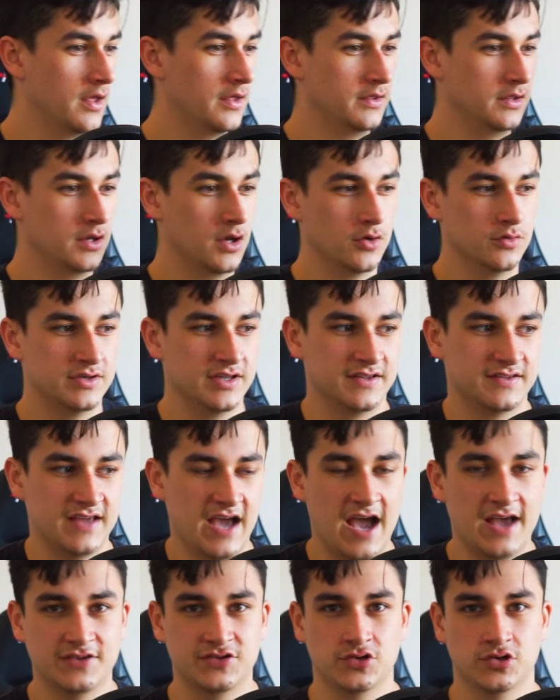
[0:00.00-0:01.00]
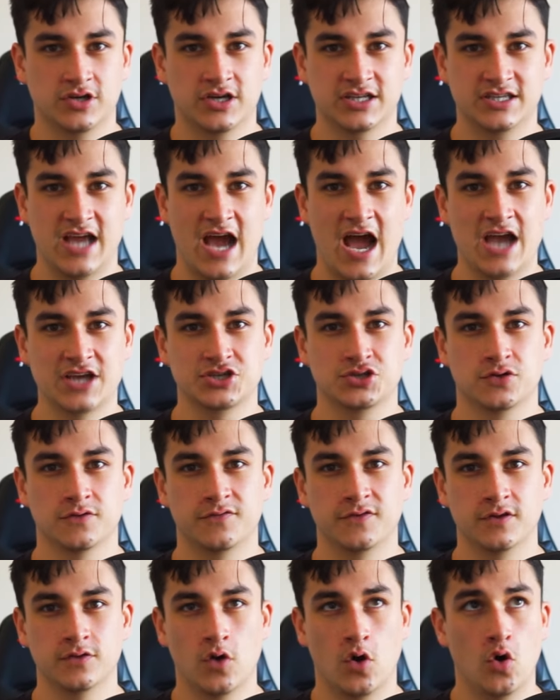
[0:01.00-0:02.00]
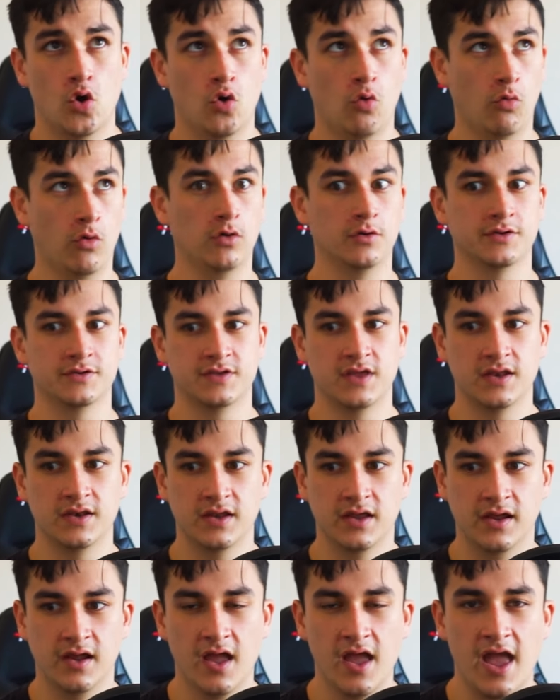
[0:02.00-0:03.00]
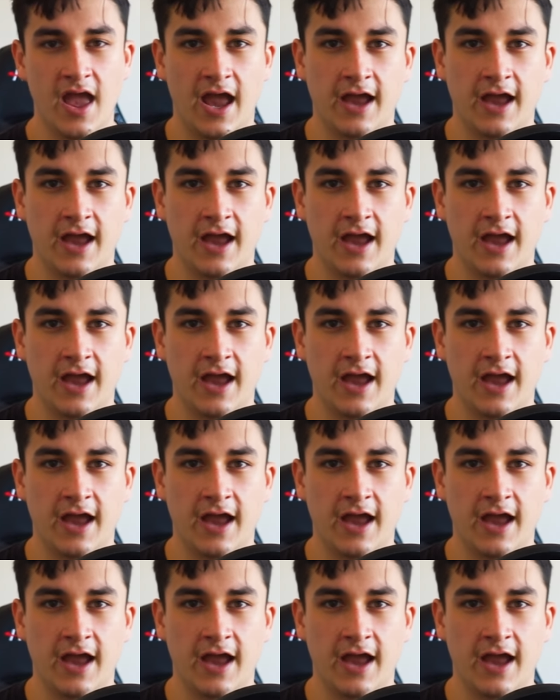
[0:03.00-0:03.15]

disaster, catastrophe. The whole world is ending.